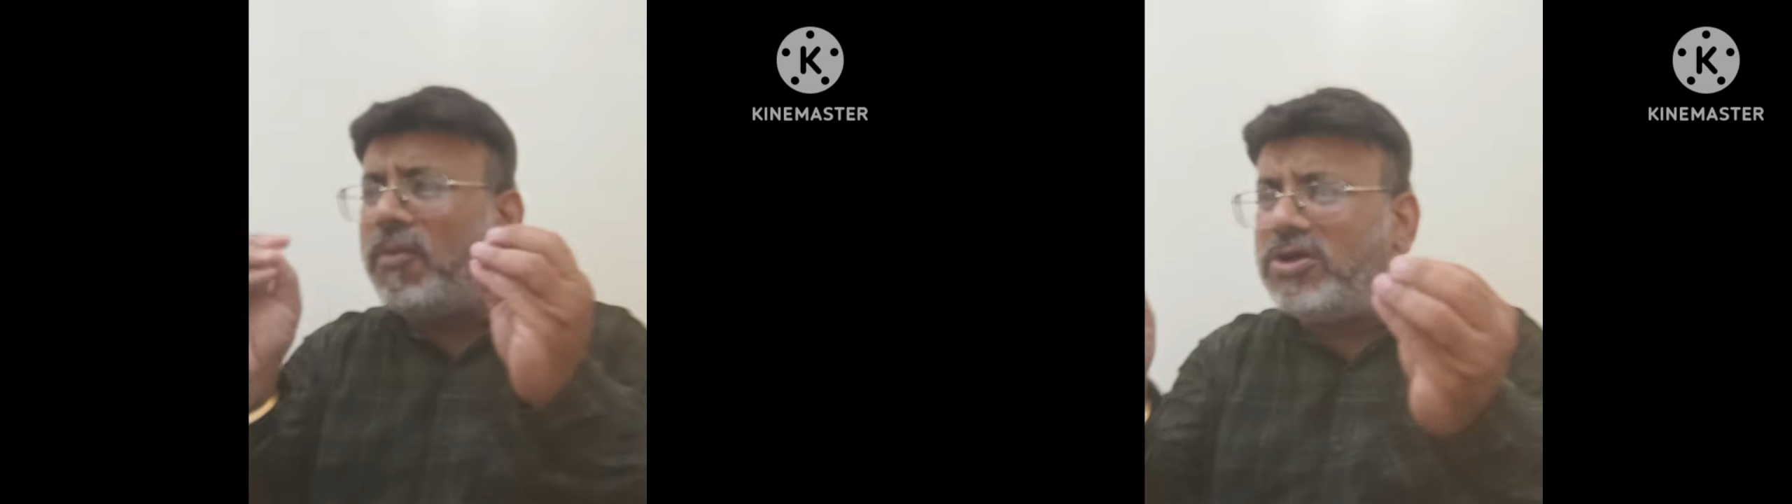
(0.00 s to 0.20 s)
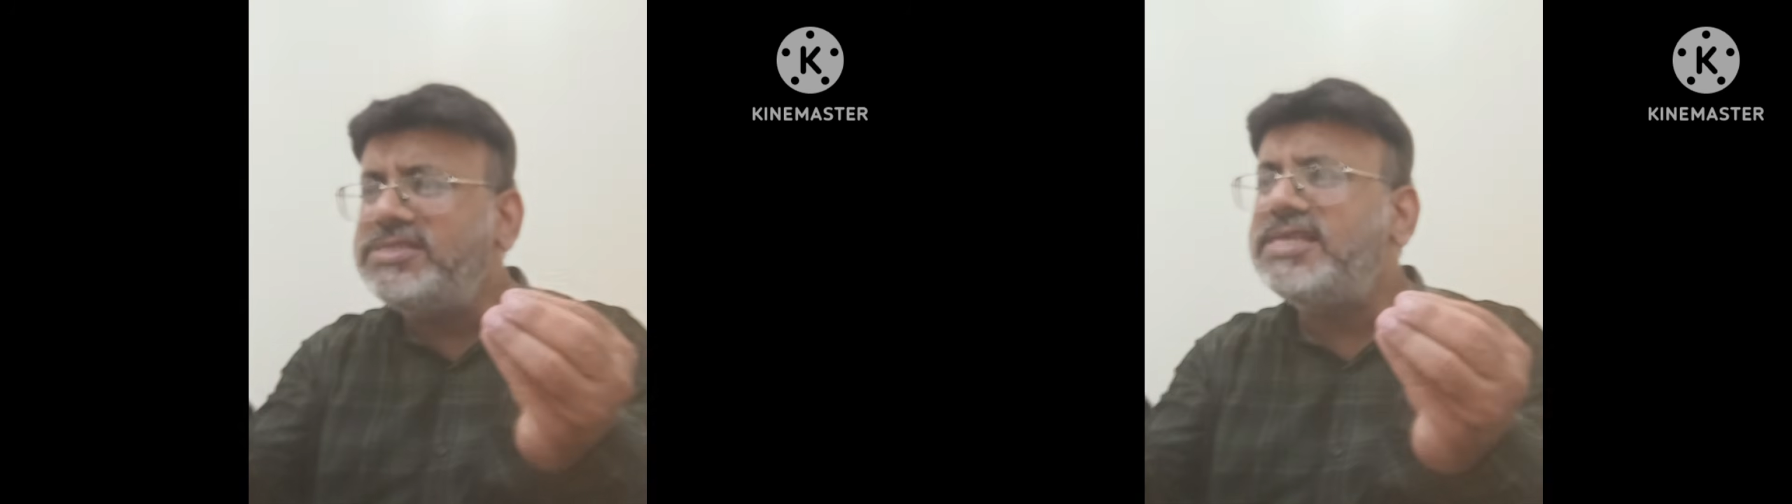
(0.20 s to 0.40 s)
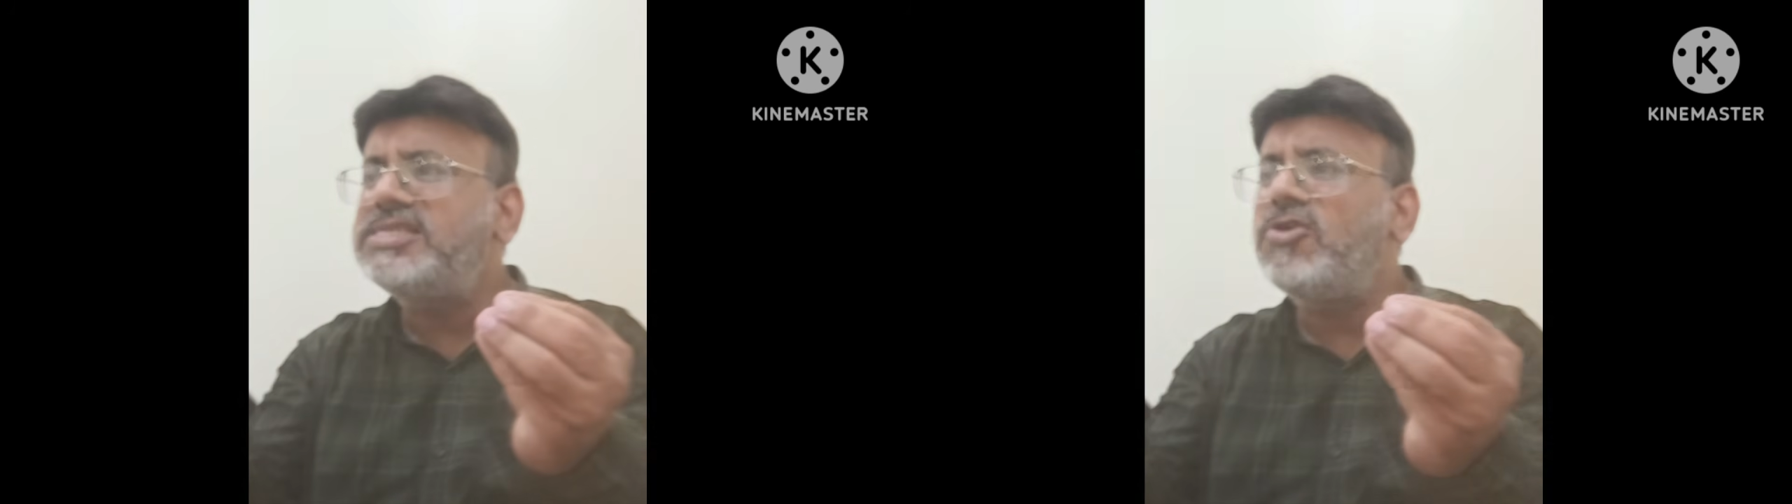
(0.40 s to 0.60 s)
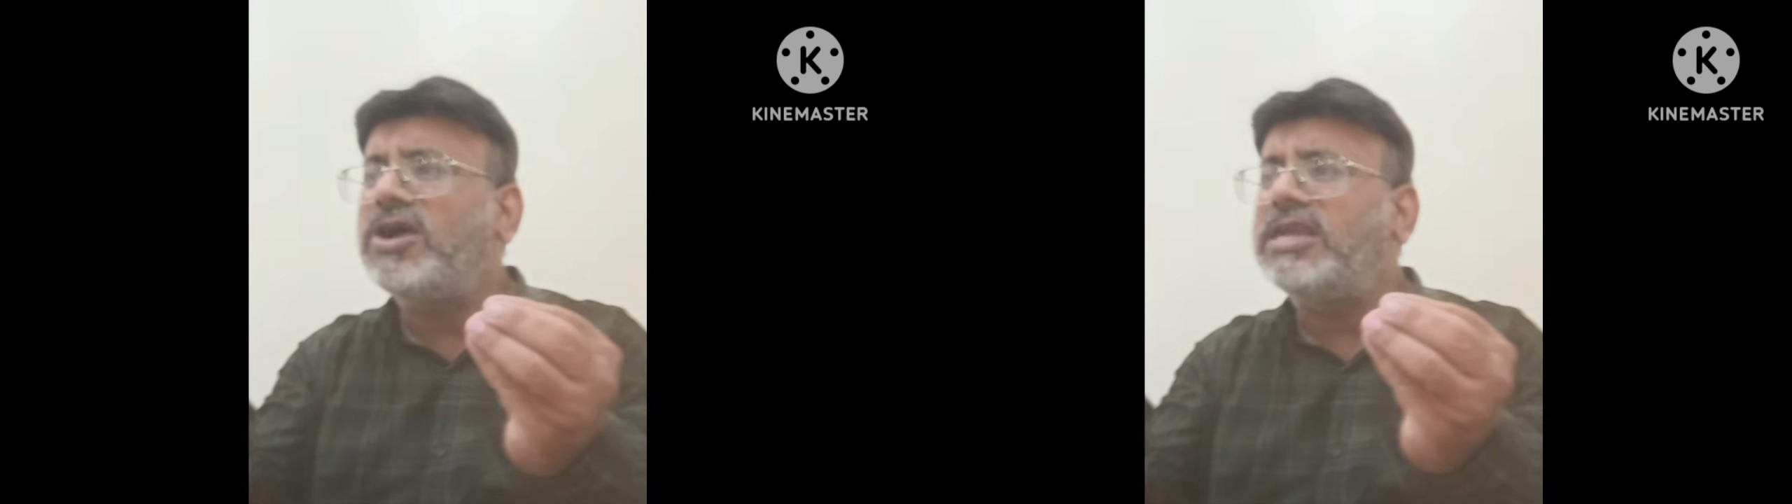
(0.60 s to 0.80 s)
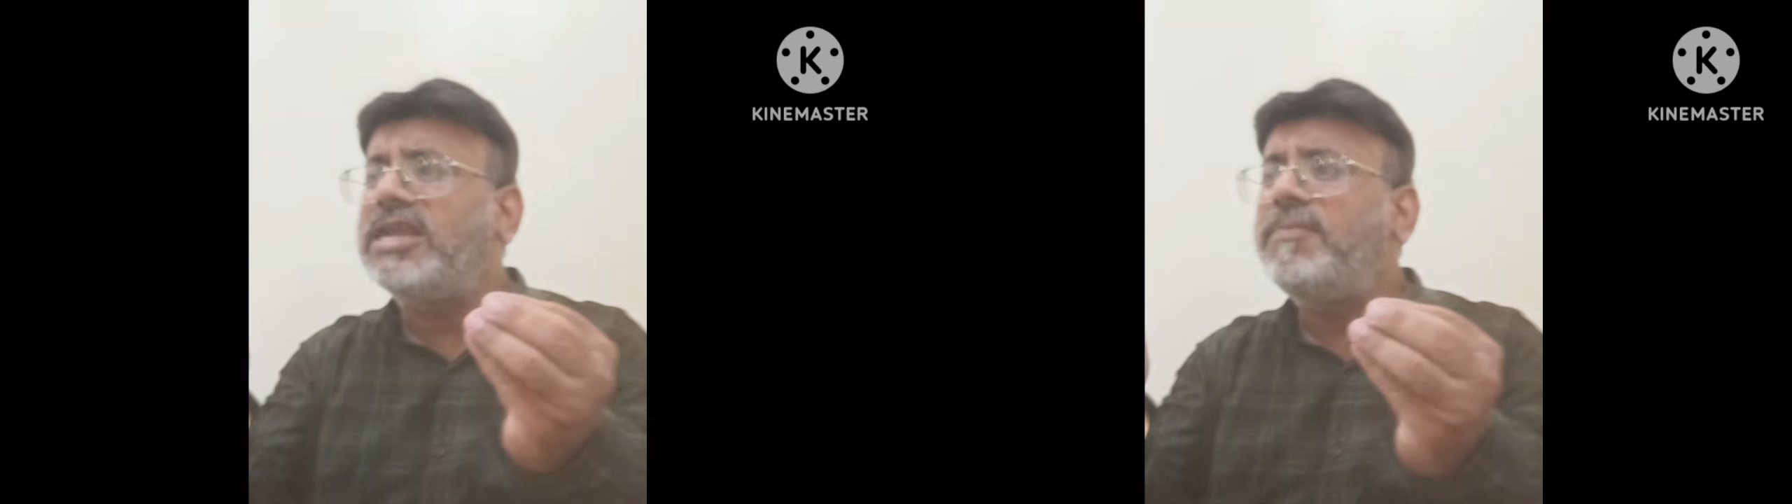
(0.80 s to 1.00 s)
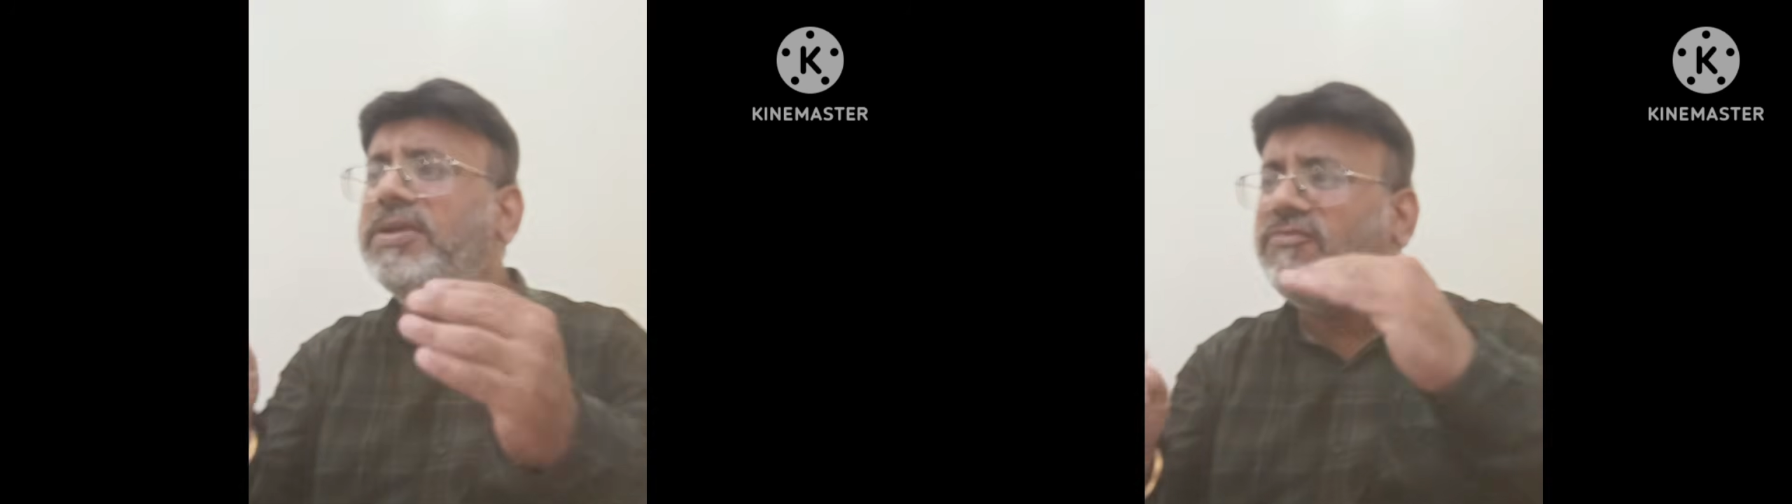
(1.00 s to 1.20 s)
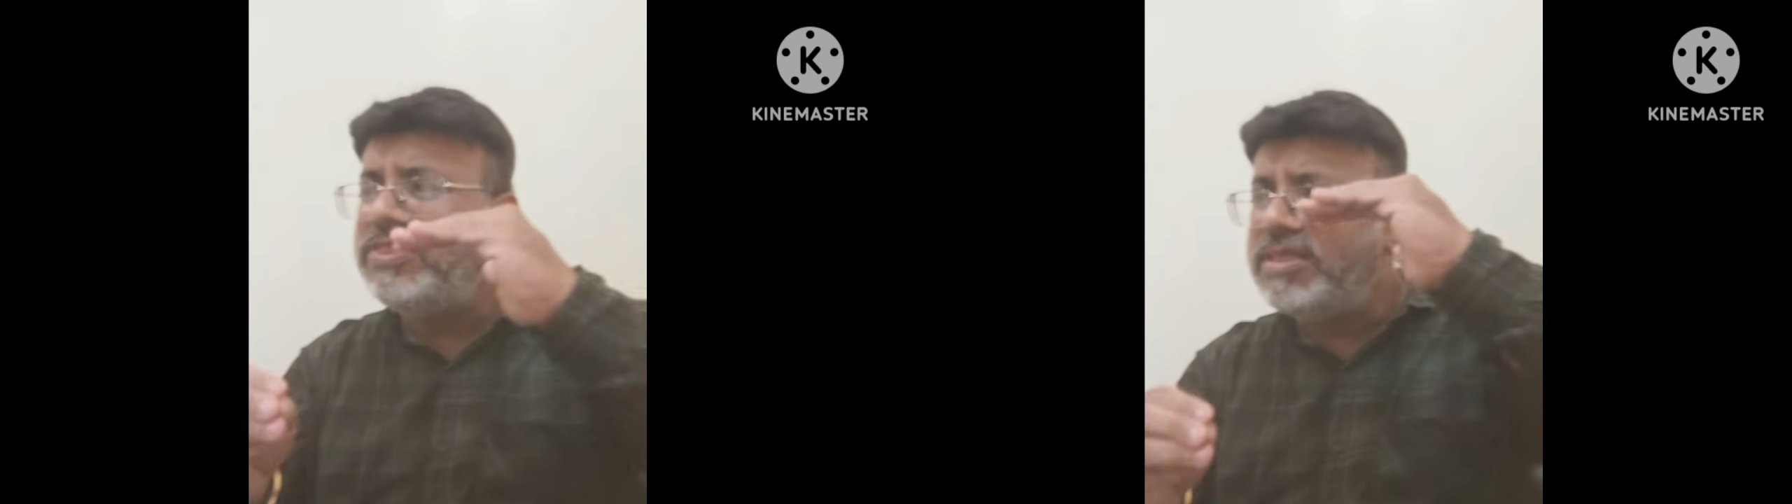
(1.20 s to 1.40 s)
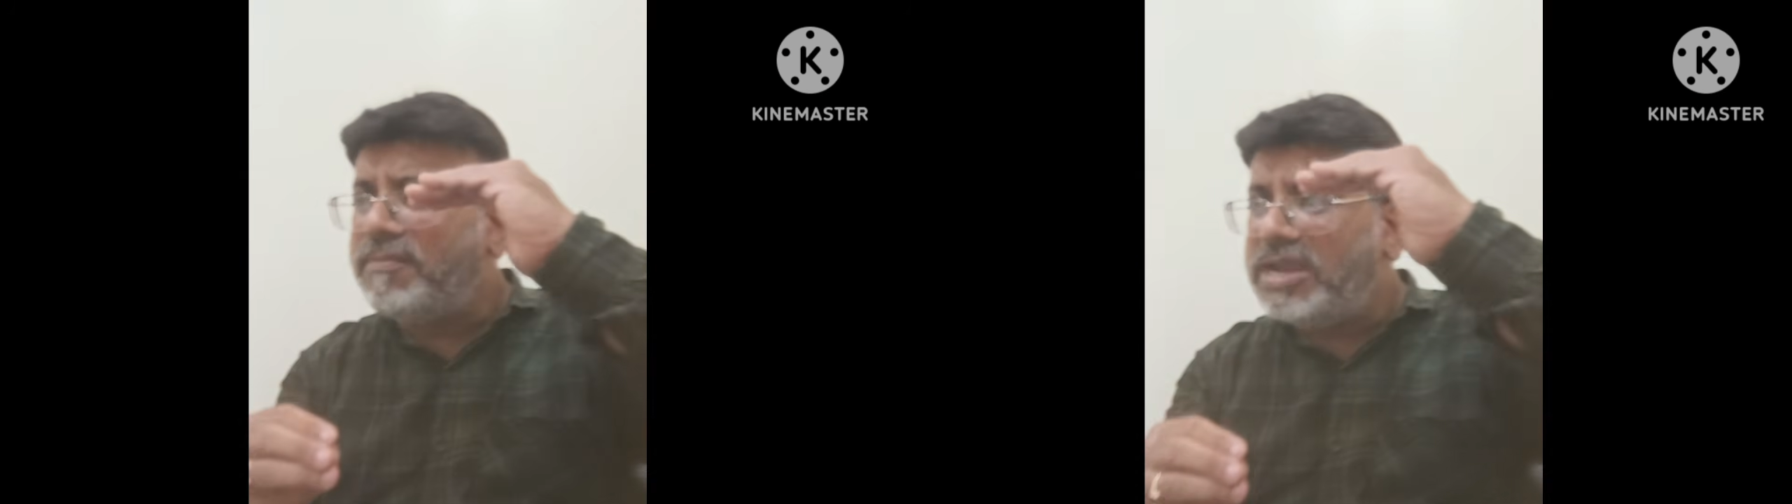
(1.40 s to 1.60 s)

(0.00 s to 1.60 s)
Pons is located between the